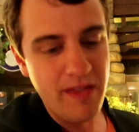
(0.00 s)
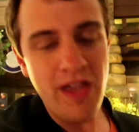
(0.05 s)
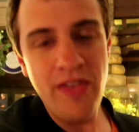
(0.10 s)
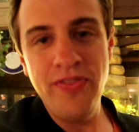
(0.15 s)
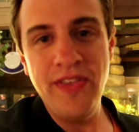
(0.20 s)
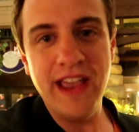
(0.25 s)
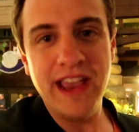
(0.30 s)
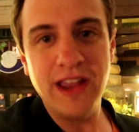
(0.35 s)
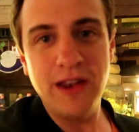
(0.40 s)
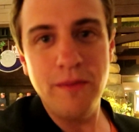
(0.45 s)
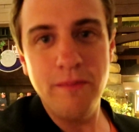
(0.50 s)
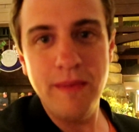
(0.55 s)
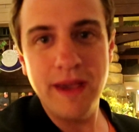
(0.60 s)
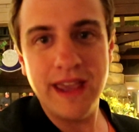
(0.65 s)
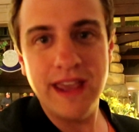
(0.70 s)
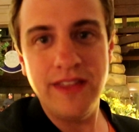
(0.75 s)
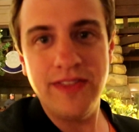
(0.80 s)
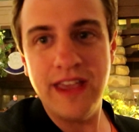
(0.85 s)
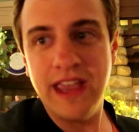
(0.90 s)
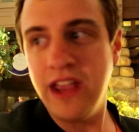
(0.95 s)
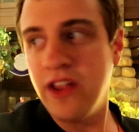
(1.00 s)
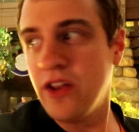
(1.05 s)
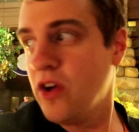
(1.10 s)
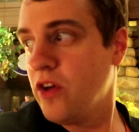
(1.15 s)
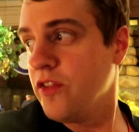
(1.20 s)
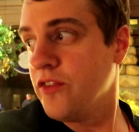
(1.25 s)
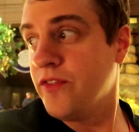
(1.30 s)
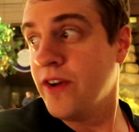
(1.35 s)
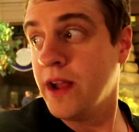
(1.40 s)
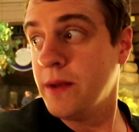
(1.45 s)
Thank you to Mickey. Thank you to
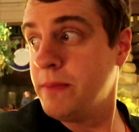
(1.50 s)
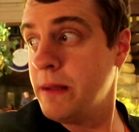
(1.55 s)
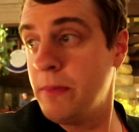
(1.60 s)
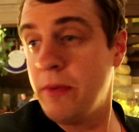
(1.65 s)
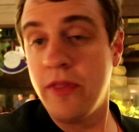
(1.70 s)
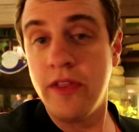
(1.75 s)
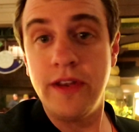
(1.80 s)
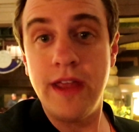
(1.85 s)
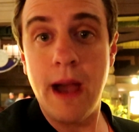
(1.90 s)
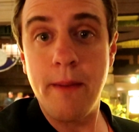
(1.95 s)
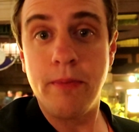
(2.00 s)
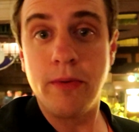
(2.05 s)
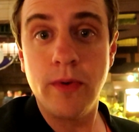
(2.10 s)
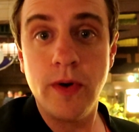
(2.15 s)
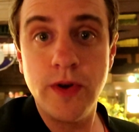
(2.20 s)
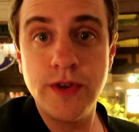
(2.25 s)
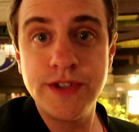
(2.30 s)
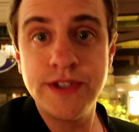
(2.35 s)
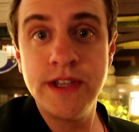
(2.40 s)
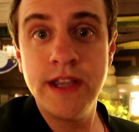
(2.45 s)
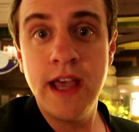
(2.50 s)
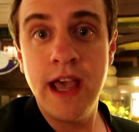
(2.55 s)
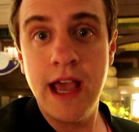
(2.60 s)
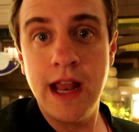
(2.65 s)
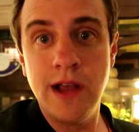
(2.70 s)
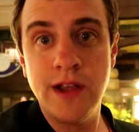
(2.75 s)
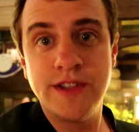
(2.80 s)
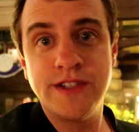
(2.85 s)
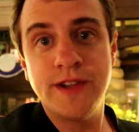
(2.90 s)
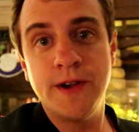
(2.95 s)
all the fine people at the Napa Rose. And
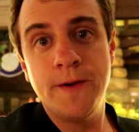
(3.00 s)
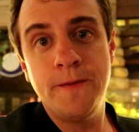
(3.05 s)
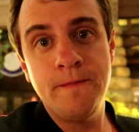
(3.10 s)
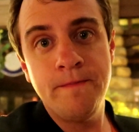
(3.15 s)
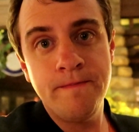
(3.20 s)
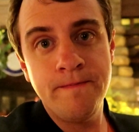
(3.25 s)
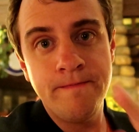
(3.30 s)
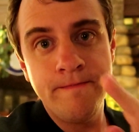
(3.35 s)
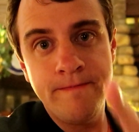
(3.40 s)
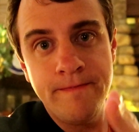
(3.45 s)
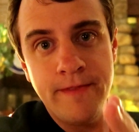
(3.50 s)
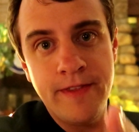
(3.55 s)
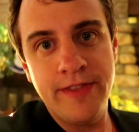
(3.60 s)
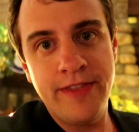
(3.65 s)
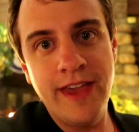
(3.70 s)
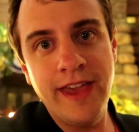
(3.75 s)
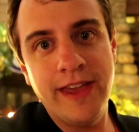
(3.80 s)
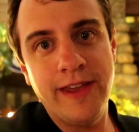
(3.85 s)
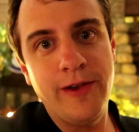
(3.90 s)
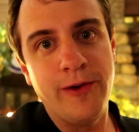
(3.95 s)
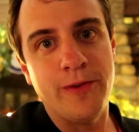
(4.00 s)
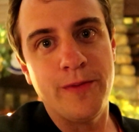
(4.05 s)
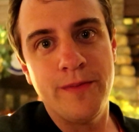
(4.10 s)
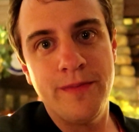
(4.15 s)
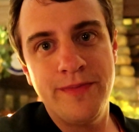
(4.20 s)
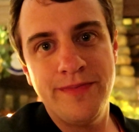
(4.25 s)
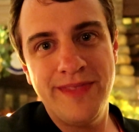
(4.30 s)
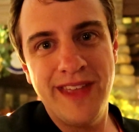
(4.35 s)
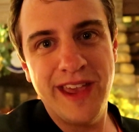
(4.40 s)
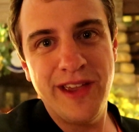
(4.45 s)
also, thank you.
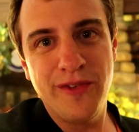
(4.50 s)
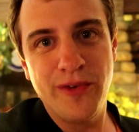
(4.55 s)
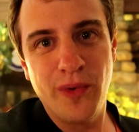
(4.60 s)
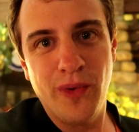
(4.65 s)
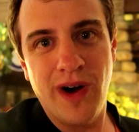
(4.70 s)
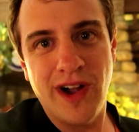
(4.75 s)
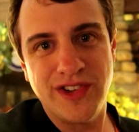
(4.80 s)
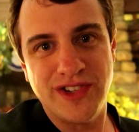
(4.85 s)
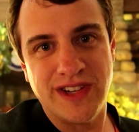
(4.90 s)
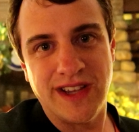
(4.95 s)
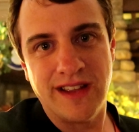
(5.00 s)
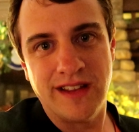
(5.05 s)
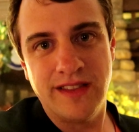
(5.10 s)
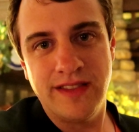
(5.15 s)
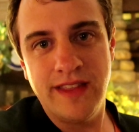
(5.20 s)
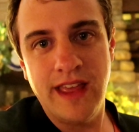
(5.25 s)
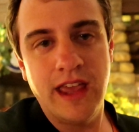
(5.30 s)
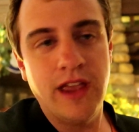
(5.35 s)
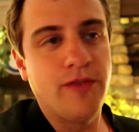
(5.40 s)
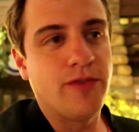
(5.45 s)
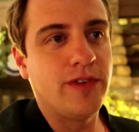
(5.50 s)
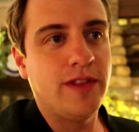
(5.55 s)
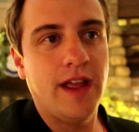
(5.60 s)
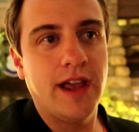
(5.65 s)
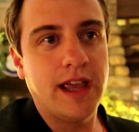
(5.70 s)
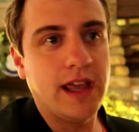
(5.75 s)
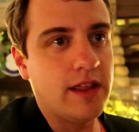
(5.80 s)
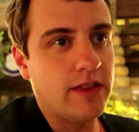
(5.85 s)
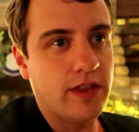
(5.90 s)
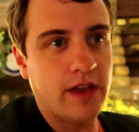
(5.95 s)
Thank you for watching. Thank you for
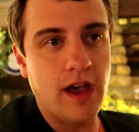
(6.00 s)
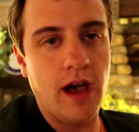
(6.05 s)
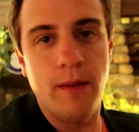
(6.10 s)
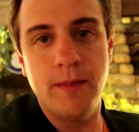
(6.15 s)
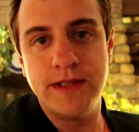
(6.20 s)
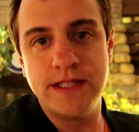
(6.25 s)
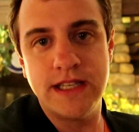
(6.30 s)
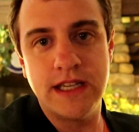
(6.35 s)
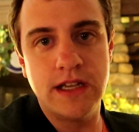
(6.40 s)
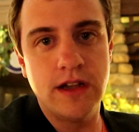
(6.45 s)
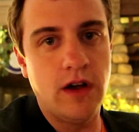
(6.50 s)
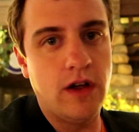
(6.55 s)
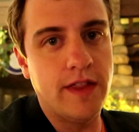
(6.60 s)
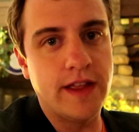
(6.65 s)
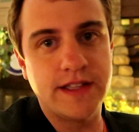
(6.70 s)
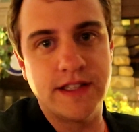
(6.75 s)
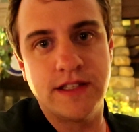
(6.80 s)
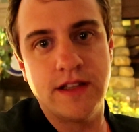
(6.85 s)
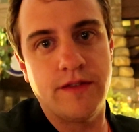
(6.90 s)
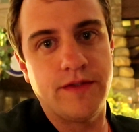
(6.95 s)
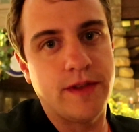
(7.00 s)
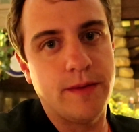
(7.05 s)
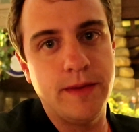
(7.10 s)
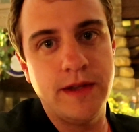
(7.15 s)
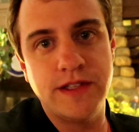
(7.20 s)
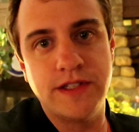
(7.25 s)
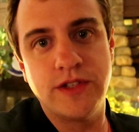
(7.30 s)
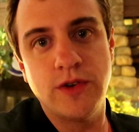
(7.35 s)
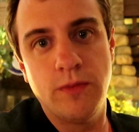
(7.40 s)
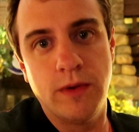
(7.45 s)
liking, the commenting, all that stuff. That
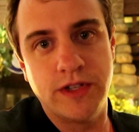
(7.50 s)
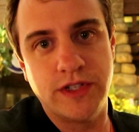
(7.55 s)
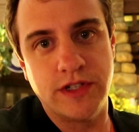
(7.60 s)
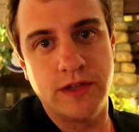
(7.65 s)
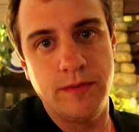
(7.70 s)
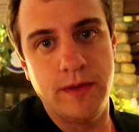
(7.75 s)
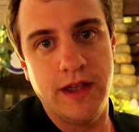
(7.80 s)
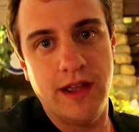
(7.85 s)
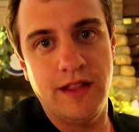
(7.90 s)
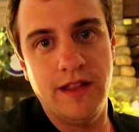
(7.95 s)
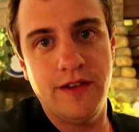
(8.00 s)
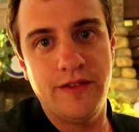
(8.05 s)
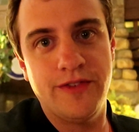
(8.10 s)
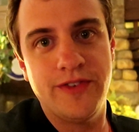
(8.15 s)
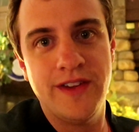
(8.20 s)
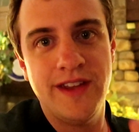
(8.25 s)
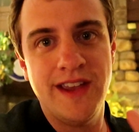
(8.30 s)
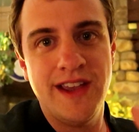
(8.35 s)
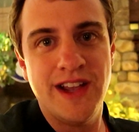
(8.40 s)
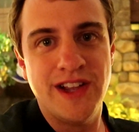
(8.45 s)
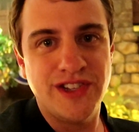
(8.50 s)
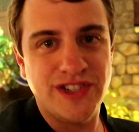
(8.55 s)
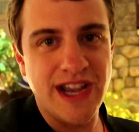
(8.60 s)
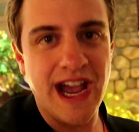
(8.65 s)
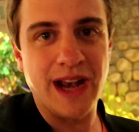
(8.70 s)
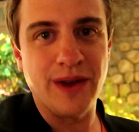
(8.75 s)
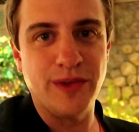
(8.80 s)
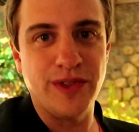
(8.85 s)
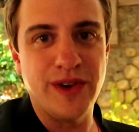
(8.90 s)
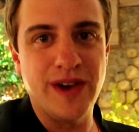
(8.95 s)
means so much to me. I love
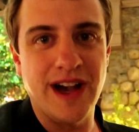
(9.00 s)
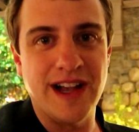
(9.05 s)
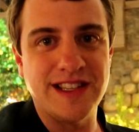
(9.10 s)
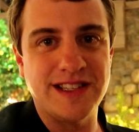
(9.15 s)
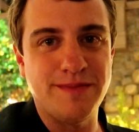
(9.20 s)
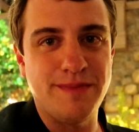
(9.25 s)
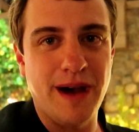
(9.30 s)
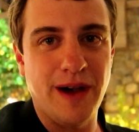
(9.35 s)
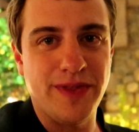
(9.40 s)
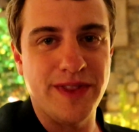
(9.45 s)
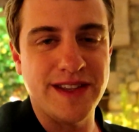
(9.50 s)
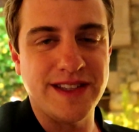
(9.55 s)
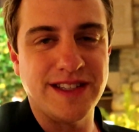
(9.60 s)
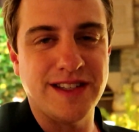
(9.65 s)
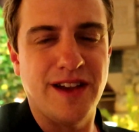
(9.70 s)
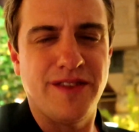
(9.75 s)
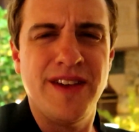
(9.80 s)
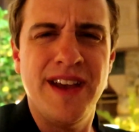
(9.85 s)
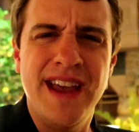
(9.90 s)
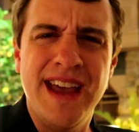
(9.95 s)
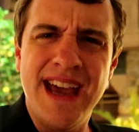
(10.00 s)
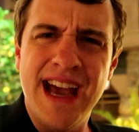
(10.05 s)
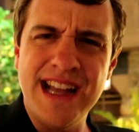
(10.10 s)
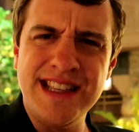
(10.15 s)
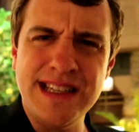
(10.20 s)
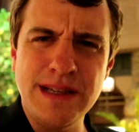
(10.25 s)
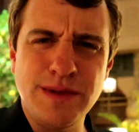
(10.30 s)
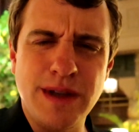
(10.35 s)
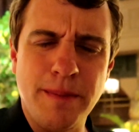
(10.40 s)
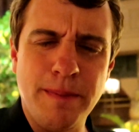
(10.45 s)
chatting with you guys about this stuff. It
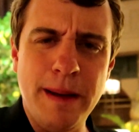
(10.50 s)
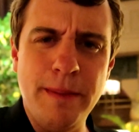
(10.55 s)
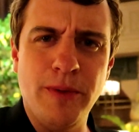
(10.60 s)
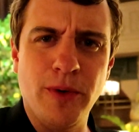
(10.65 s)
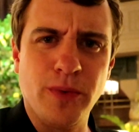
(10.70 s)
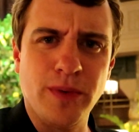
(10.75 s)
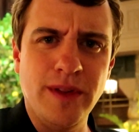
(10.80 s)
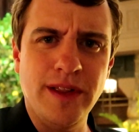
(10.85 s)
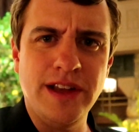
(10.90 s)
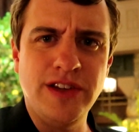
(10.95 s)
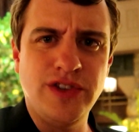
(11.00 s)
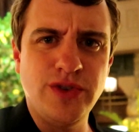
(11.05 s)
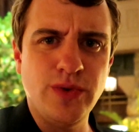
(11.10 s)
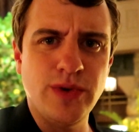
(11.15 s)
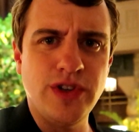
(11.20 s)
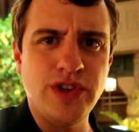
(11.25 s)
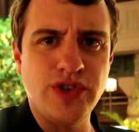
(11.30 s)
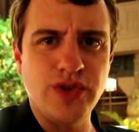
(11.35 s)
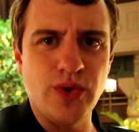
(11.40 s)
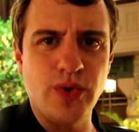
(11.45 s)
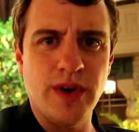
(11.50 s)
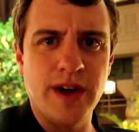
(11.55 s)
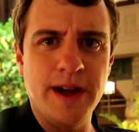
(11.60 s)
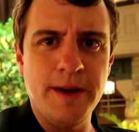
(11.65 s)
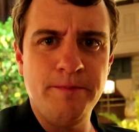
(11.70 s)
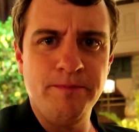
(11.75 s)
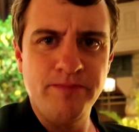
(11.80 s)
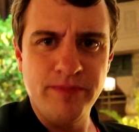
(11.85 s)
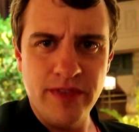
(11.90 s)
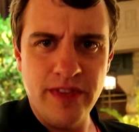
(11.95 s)
seems like people really do enjoy
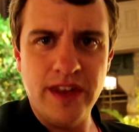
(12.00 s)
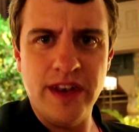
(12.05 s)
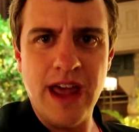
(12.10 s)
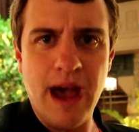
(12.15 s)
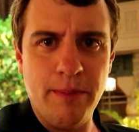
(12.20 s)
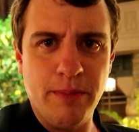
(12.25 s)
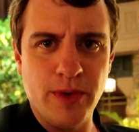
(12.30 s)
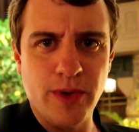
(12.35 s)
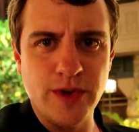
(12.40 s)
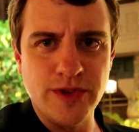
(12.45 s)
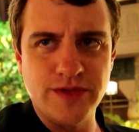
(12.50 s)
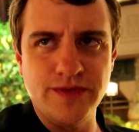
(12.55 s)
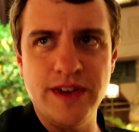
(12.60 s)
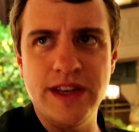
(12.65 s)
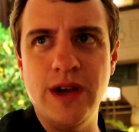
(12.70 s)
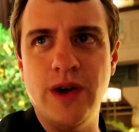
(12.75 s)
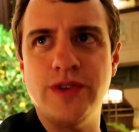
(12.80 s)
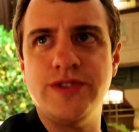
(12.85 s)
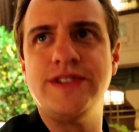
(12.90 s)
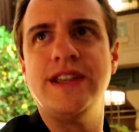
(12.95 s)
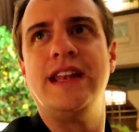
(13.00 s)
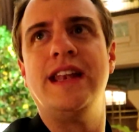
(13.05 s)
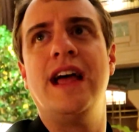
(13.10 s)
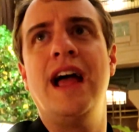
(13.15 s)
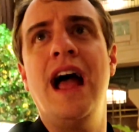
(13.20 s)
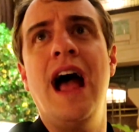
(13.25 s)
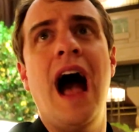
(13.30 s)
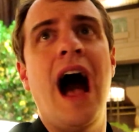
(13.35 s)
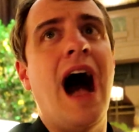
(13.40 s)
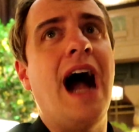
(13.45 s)
the Napa Rose videos, and
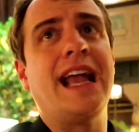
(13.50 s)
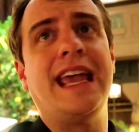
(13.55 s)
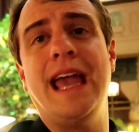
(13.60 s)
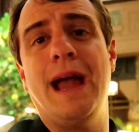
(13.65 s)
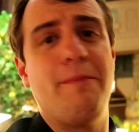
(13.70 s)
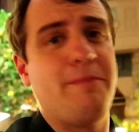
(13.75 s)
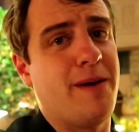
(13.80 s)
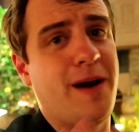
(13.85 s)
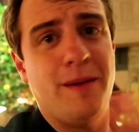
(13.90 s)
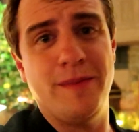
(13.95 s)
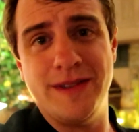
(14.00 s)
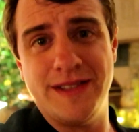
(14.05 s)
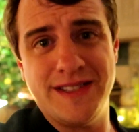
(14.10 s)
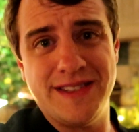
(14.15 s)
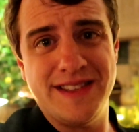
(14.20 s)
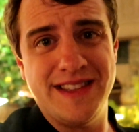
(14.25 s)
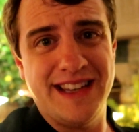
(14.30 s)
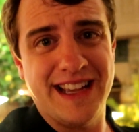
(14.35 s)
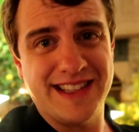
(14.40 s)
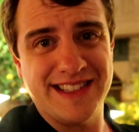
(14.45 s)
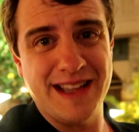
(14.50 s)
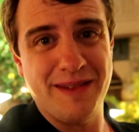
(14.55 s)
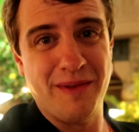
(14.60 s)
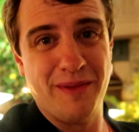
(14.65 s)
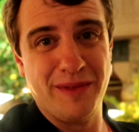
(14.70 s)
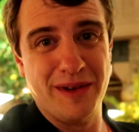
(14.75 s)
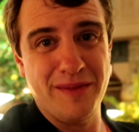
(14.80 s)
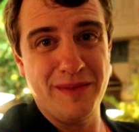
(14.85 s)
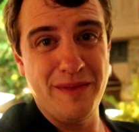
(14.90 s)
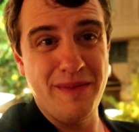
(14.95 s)
I can't promise the next time I'm
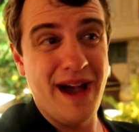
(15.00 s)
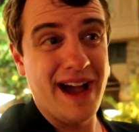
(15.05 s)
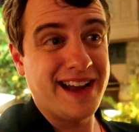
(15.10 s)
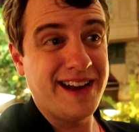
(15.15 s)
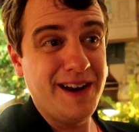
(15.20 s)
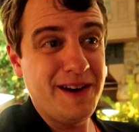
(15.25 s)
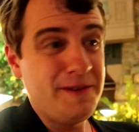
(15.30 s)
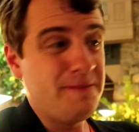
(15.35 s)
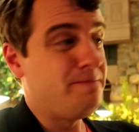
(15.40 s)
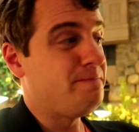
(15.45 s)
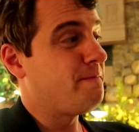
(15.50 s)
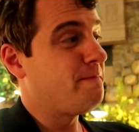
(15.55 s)
going to be back here,